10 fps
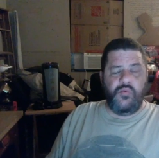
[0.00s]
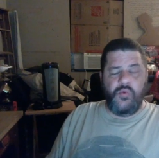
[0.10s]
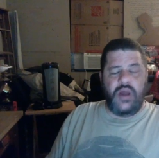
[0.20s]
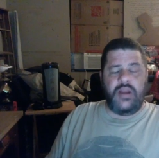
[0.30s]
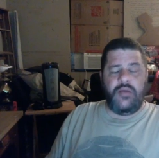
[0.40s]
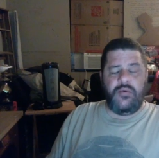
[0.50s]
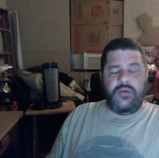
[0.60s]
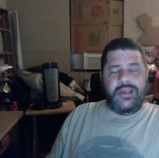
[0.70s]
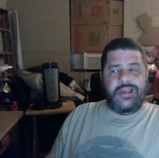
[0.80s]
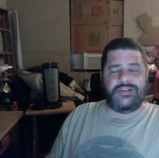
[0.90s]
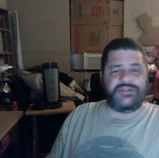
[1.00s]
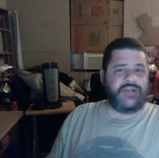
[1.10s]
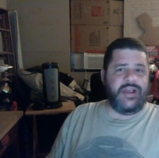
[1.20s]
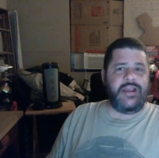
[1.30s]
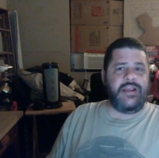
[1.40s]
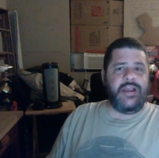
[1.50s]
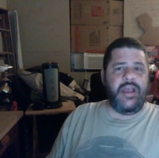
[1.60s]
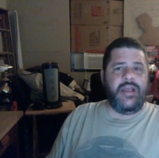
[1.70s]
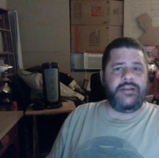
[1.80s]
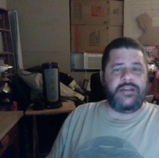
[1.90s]
what he is saying
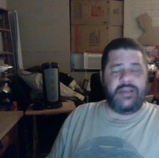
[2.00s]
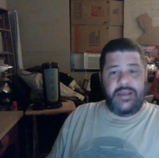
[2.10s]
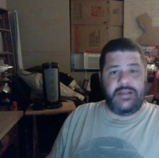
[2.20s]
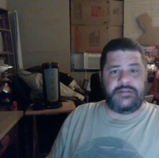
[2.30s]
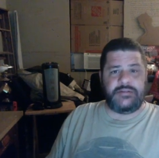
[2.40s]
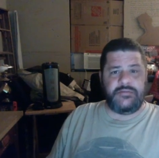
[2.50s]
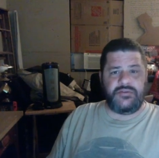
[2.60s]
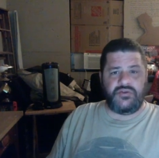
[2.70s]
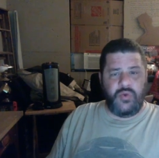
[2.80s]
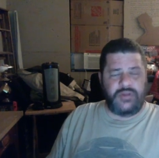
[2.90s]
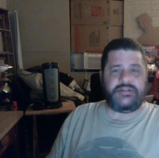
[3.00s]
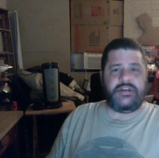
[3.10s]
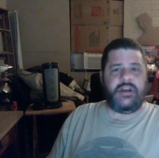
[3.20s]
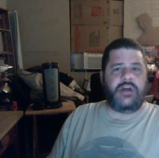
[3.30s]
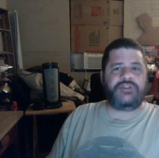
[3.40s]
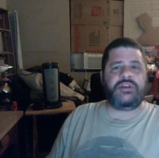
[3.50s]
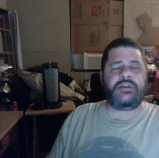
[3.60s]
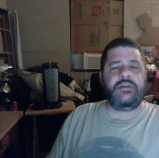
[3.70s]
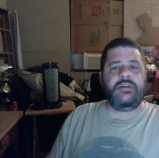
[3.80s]
and his twisted logic